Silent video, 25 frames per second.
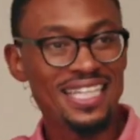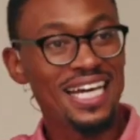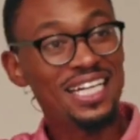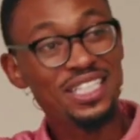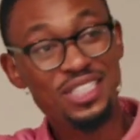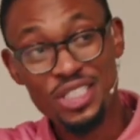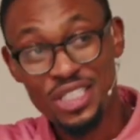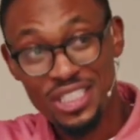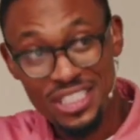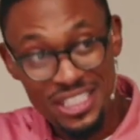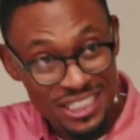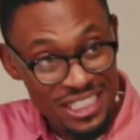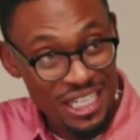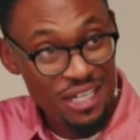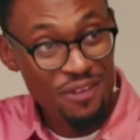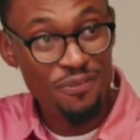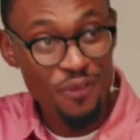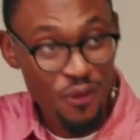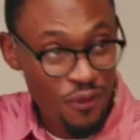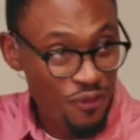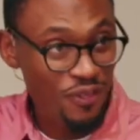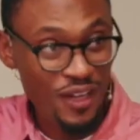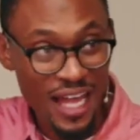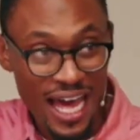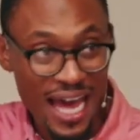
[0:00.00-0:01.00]
Like, that's just
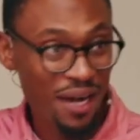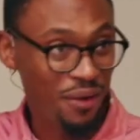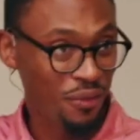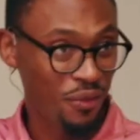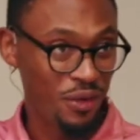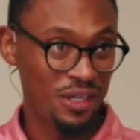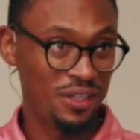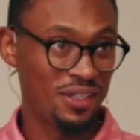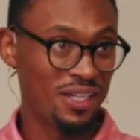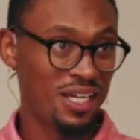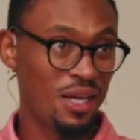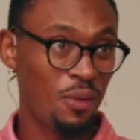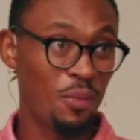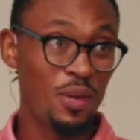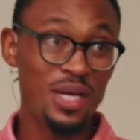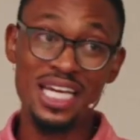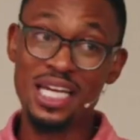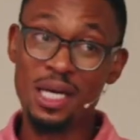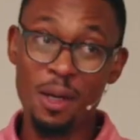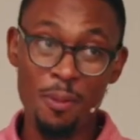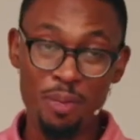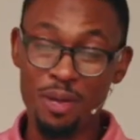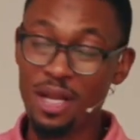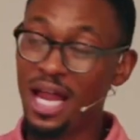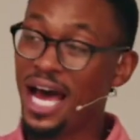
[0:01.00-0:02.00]
sinful flattery.
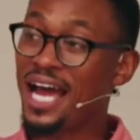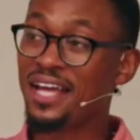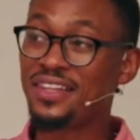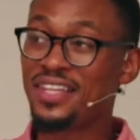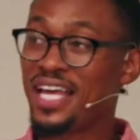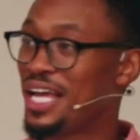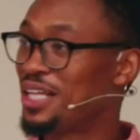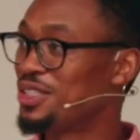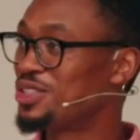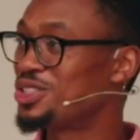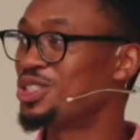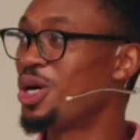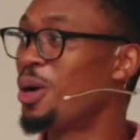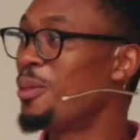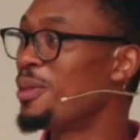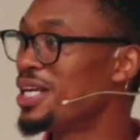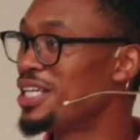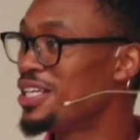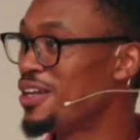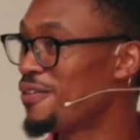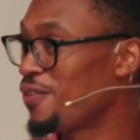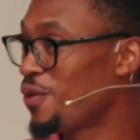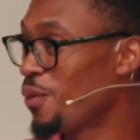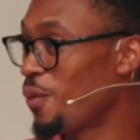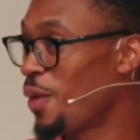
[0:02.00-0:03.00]
We can apply that in
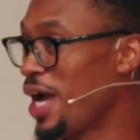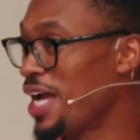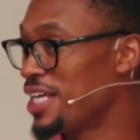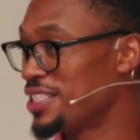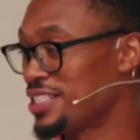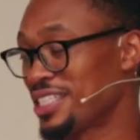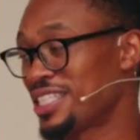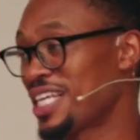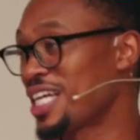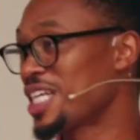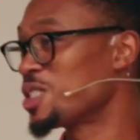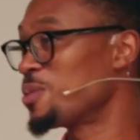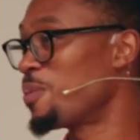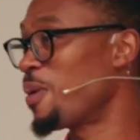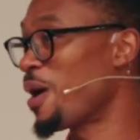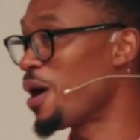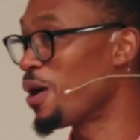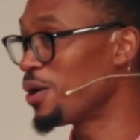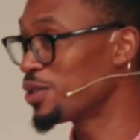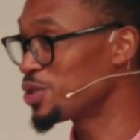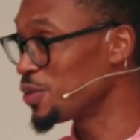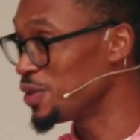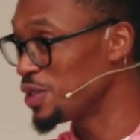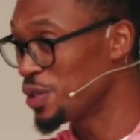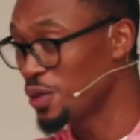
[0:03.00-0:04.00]
so many different ways. I think
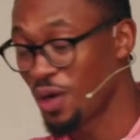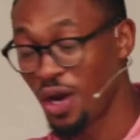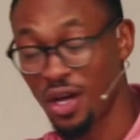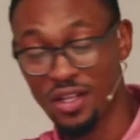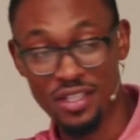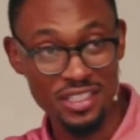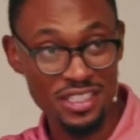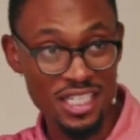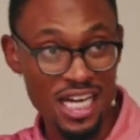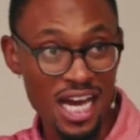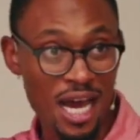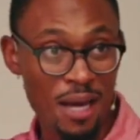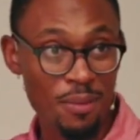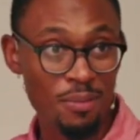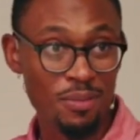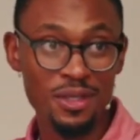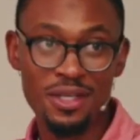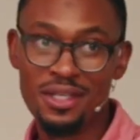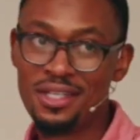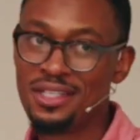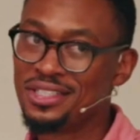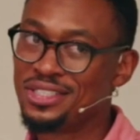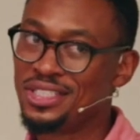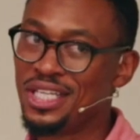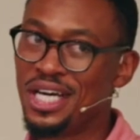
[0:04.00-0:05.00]
as parents, we do it all the
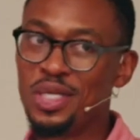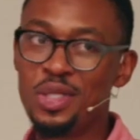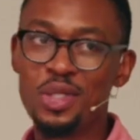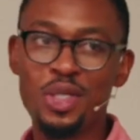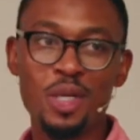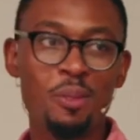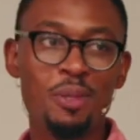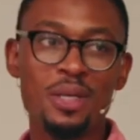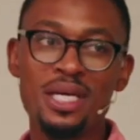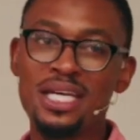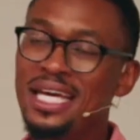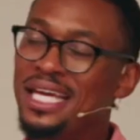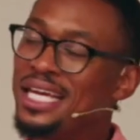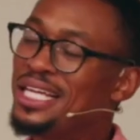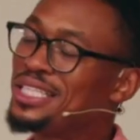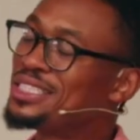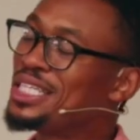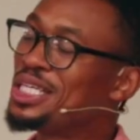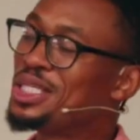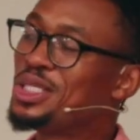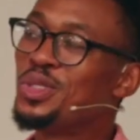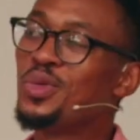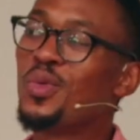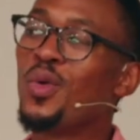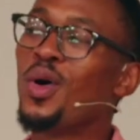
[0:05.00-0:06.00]
time. Son, you could be
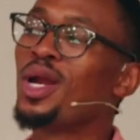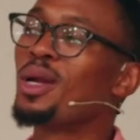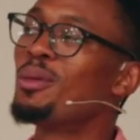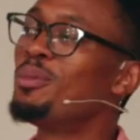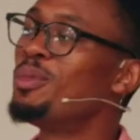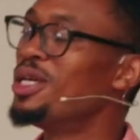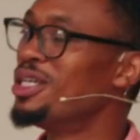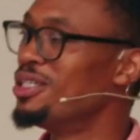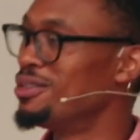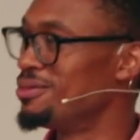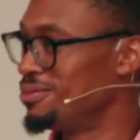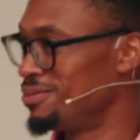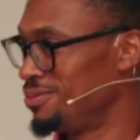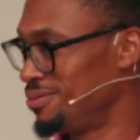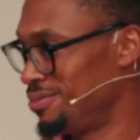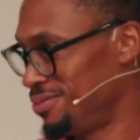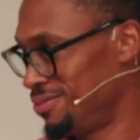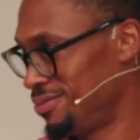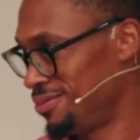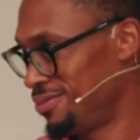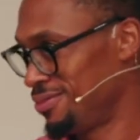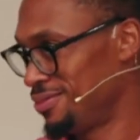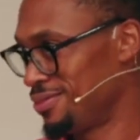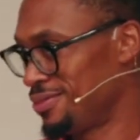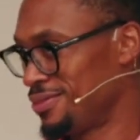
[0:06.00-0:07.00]
anything you want to be.
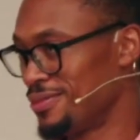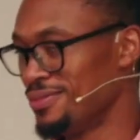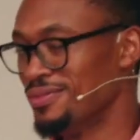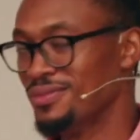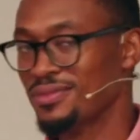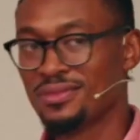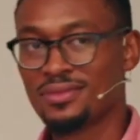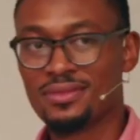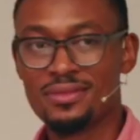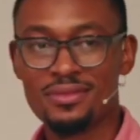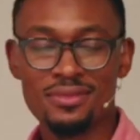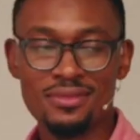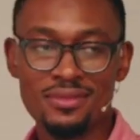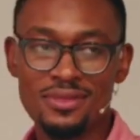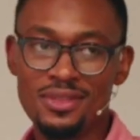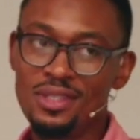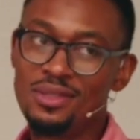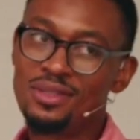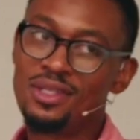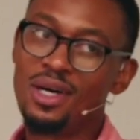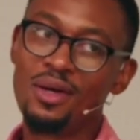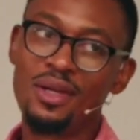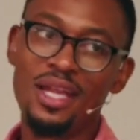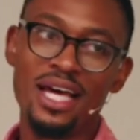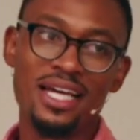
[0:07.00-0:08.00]

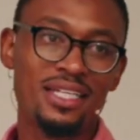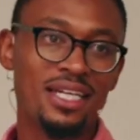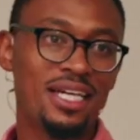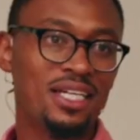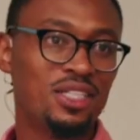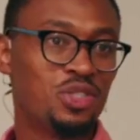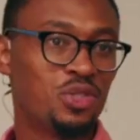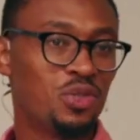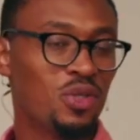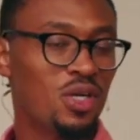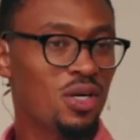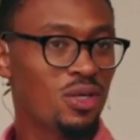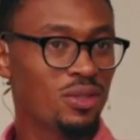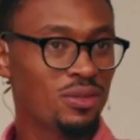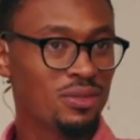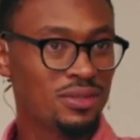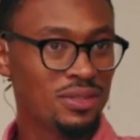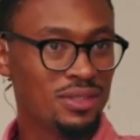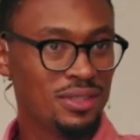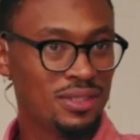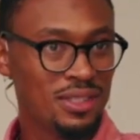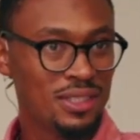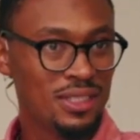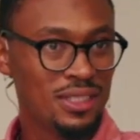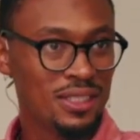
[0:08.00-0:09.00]
You know that ain't
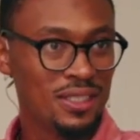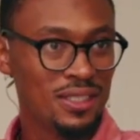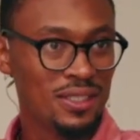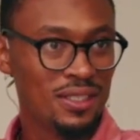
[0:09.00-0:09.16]
true.